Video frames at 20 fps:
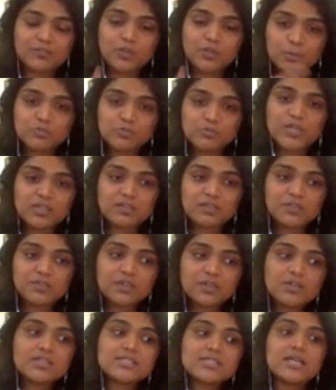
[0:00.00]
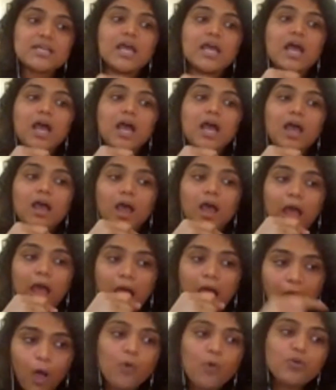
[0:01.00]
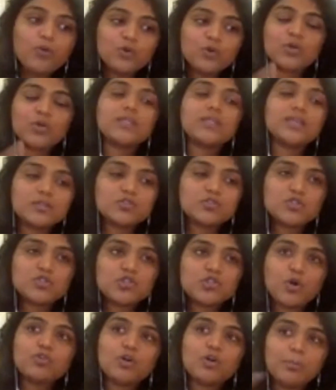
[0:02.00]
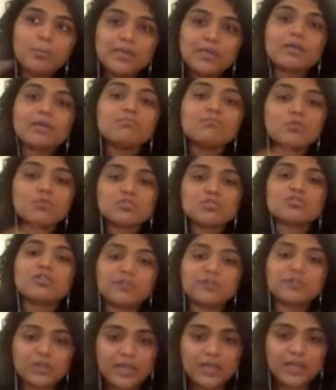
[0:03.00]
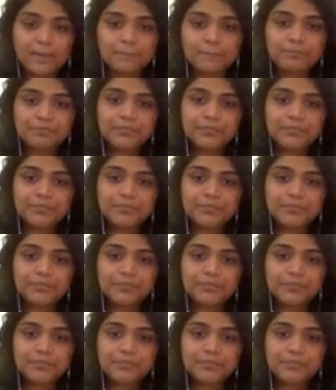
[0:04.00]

The objective here is how you can ensure you're making most of your time.